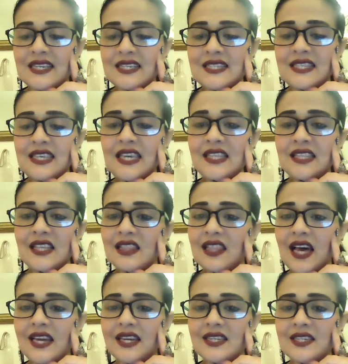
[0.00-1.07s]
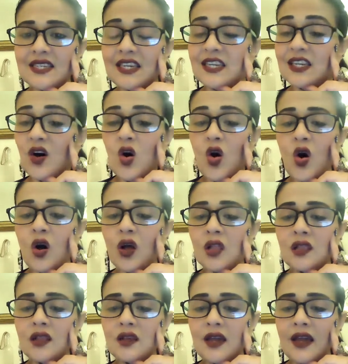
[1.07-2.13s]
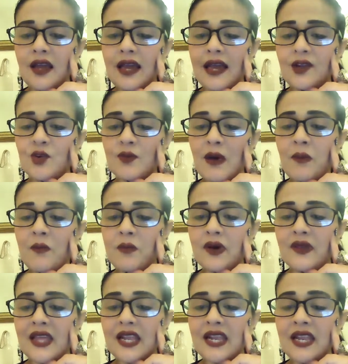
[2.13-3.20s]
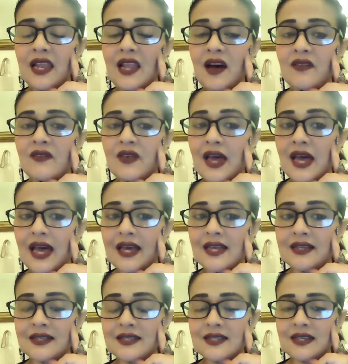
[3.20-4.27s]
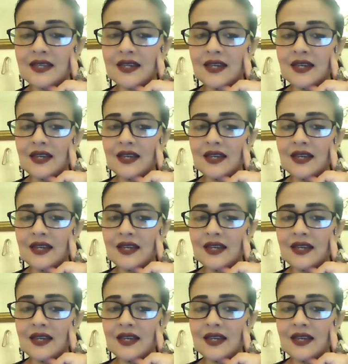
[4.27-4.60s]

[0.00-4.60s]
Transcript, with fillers: See the light in all and remember that love has